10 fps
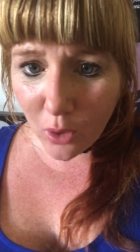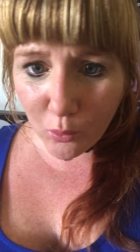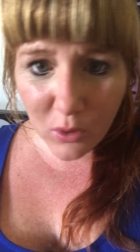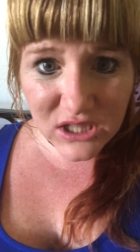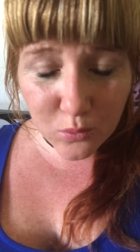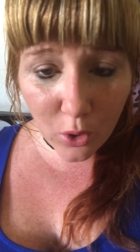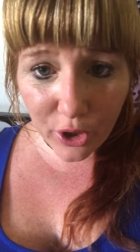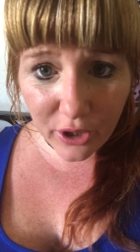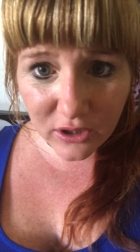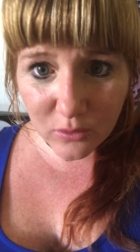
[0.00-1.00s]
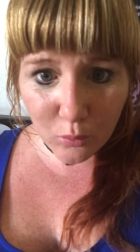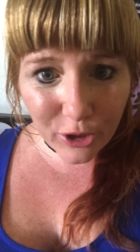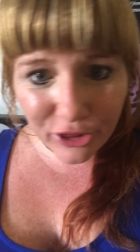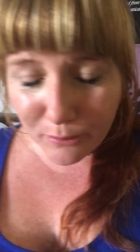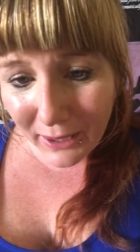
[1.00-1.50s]
what's worked?
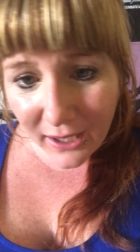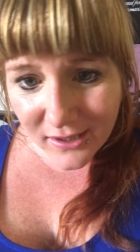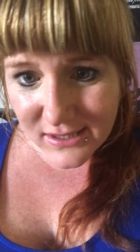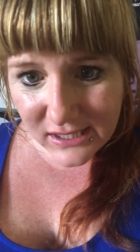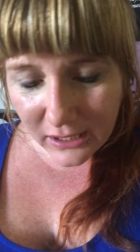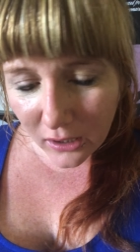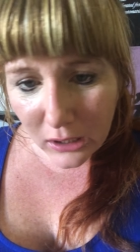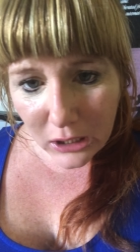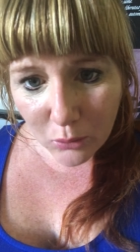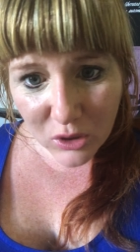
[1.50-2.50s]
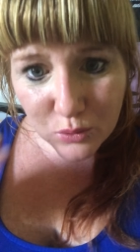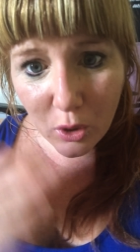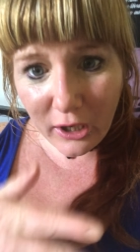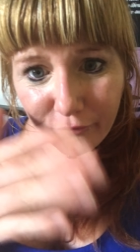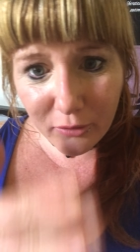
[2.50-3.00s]
What are the patterns here? What's
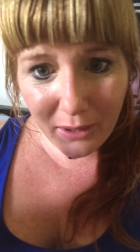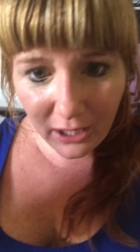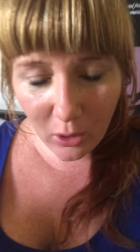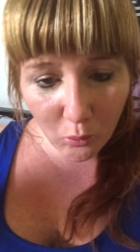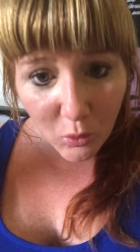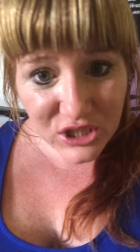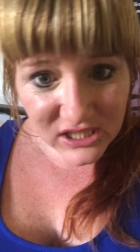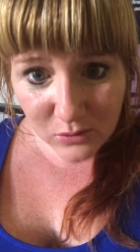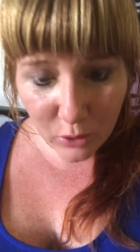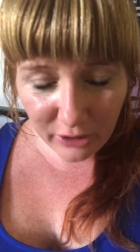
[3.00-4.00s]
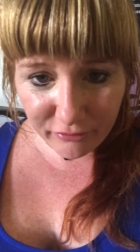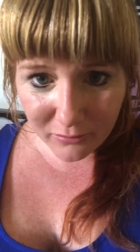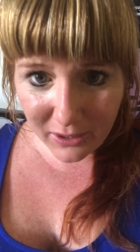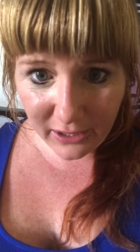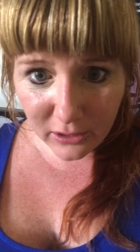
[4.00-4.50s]
worked for me? What doesn't work for
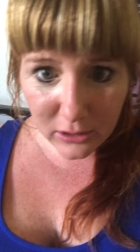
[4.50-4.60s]
me?